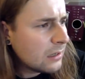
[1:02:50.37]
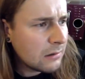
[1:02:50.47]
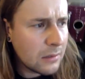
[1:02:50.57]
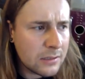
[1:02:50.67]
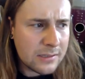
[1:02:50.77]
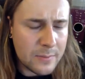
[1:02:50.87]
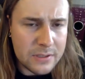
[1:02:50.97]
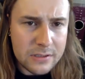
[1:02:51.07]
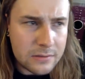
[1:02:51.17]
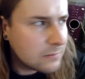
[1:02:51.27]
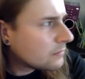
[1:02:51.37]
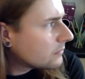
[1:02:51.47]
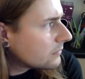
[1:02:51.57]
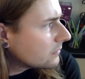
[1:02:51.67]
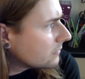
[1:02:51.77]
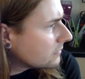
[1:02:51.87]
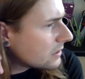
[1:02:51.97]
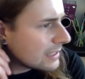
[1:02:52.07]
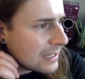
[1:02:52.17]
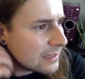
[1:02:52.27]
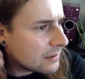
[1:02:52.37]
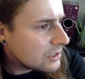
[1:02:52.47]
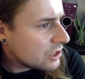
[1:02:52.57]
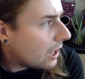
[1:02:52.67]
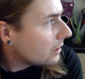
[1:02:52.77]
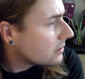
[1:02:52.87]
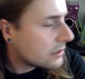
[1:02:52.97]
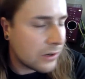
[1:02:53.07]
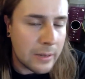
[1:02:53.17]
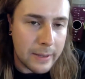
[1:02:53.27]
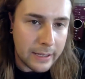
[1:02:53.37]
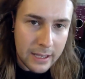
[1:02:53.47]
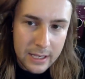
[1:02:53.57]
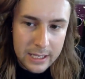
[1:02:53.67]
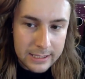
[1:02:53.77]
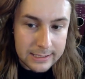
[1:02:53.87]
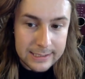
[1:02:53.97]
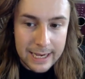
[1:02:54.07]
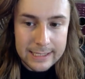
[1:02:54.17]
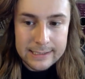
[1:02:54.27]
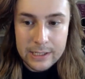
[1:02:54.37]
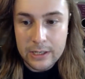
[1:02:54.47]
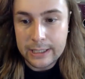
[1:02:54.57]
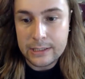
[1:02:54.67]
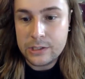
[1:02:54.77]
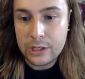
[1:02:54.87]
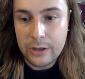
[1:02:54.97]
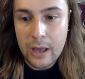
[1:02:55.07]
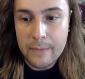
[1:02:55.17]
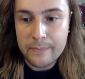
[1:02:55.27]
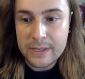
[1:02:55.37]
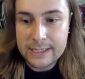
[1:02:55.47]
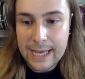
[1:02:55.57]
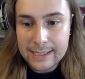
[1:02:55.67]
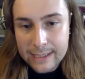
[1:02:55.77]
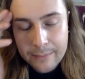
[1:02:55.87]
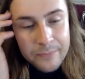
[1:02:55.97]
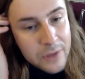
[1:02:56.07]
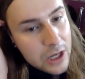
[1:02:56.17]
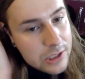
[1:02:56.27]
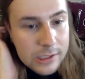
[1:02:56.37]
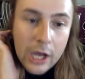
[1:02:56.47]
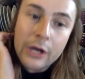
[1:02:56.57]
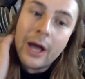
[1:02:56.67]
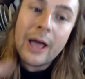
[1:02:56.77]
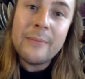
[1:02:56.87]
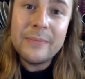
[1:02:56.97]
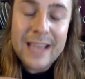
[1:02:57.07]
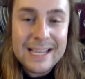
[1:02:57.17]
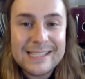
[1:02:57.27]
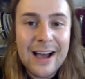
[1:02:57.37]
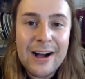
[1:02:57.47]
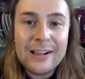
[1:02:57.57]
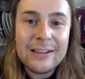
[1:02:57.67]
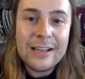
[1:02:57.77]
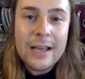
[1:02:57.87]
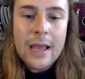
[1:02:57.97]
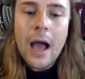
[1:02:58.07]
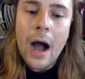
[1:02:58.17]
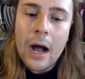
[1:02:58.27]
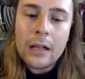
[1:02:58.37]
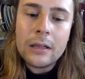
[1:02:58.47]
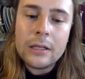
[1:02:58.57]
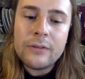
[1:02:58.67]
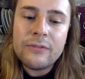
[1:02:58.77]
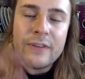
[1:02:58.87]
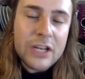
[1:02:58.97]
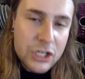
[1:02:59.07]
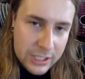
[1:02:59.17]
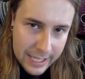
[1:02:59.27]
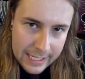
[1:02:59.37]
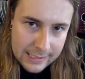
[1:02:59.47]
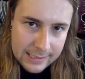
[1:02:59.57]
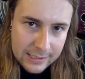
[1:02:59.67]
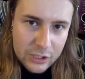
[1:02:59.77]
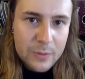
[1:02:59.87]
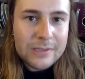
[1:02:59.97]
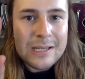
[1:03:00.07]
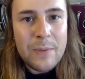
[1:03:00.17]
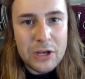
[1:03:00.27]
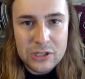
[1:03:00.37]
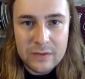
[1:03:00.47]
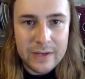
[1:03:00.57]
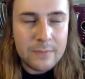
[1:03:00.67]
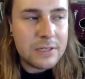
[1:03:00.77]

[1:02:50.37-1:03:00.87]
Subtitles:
Oh, is that a child screaming? This day is turning into a disaster. So yes, I'll finish this. You will see pictures of it. I'm